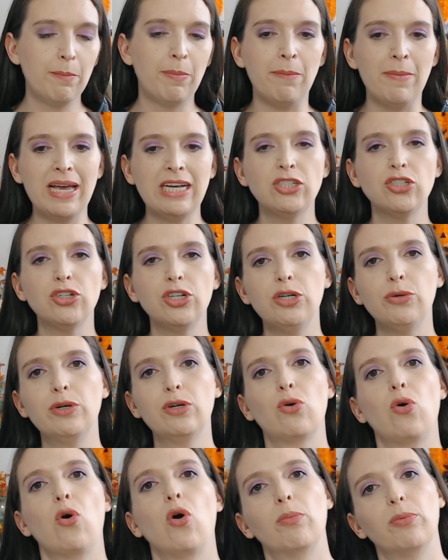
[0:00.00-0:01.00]
But make sure you
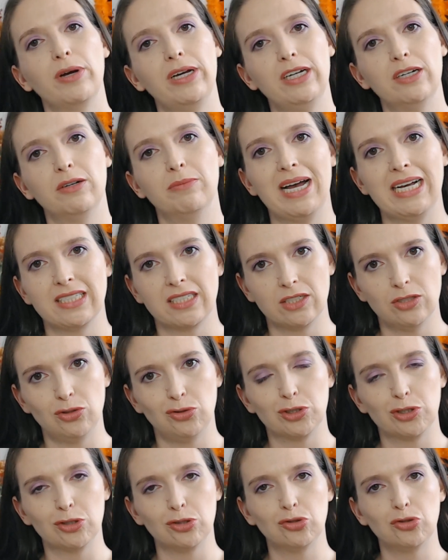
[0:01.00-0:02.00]
incorporate your mask in
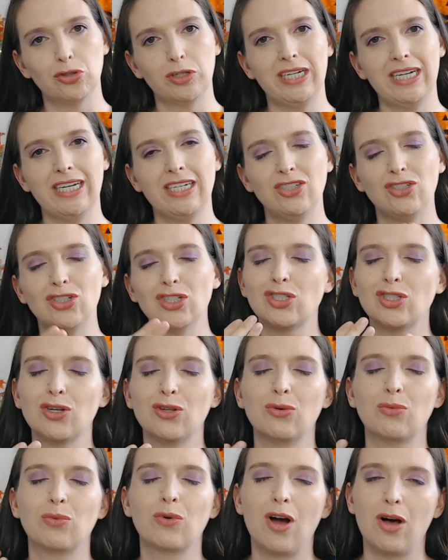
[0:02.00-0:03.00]
trick-or-treating just so
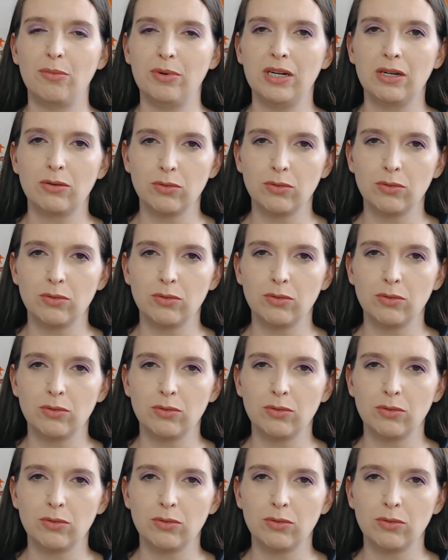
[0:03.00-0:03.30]
that we're all being